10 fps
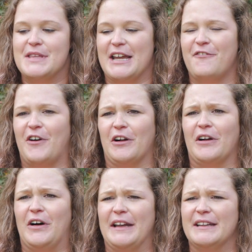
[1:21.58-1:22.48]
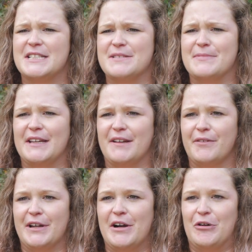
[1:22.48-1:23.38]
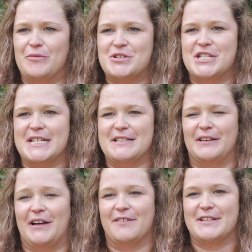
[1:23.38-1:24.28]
like far gone to be rehomed. She needs a lot